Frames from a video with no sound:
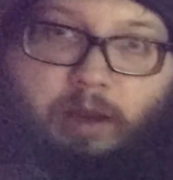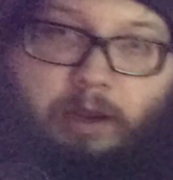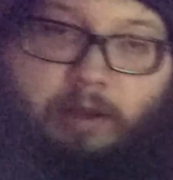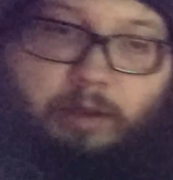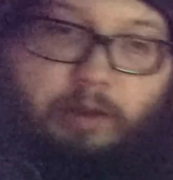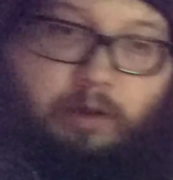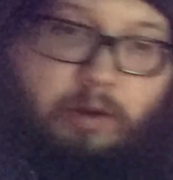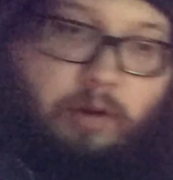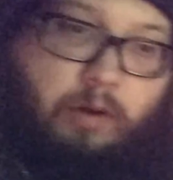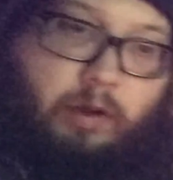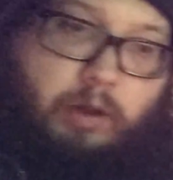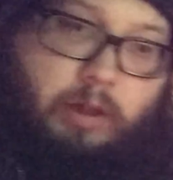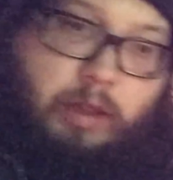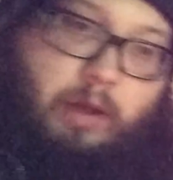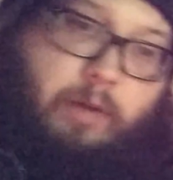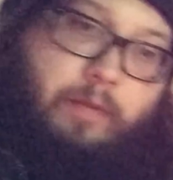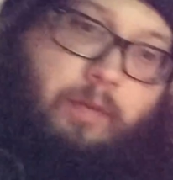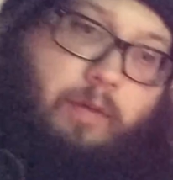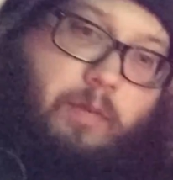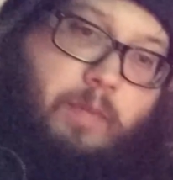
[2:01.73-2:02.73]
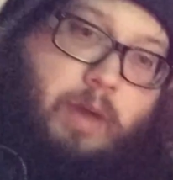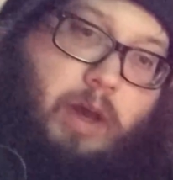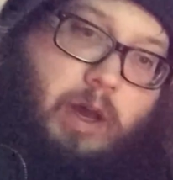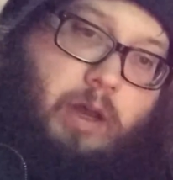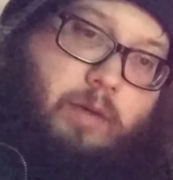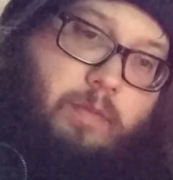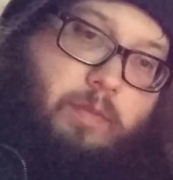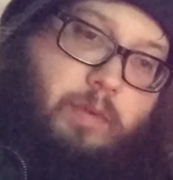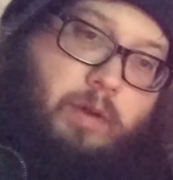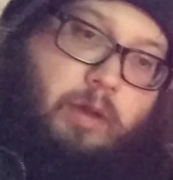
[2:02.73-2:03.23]
yank the coil out from the
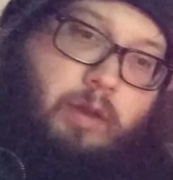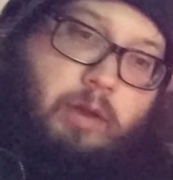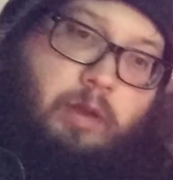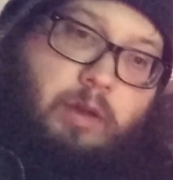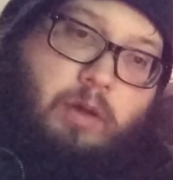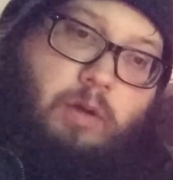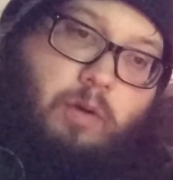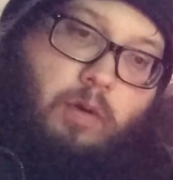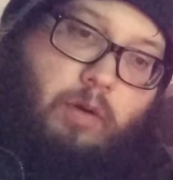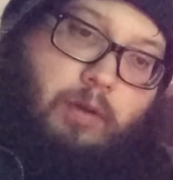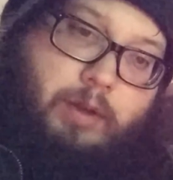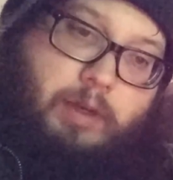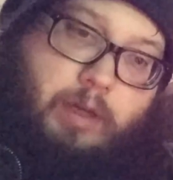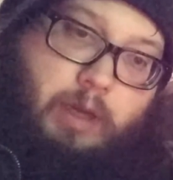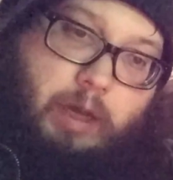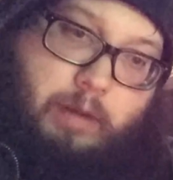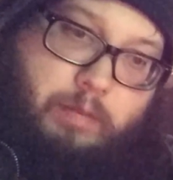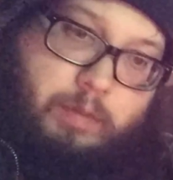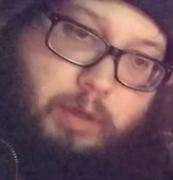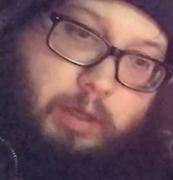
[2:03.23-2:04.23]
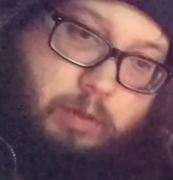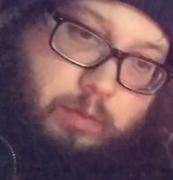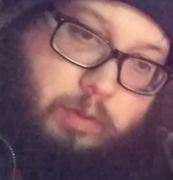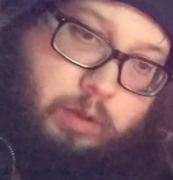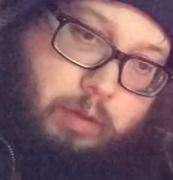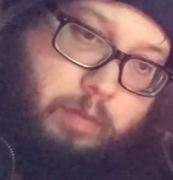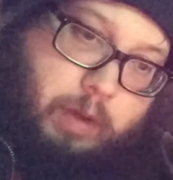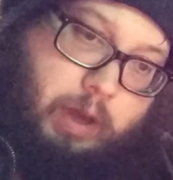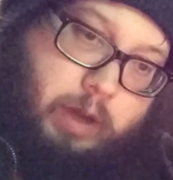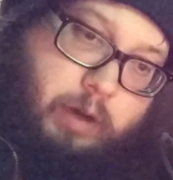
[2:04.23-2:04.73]
bottom or the top, doesn't
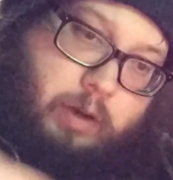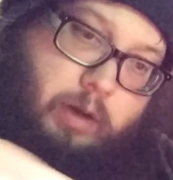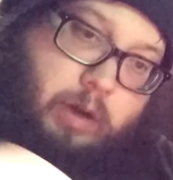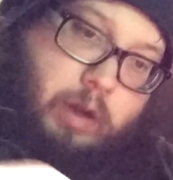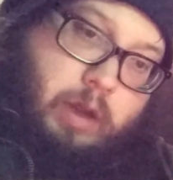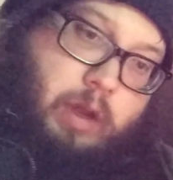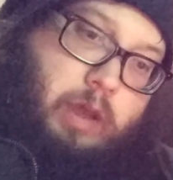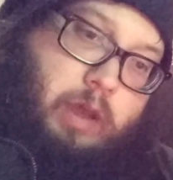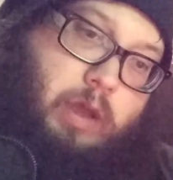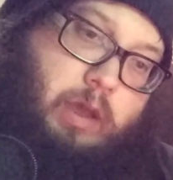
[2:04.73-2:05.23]
really matter.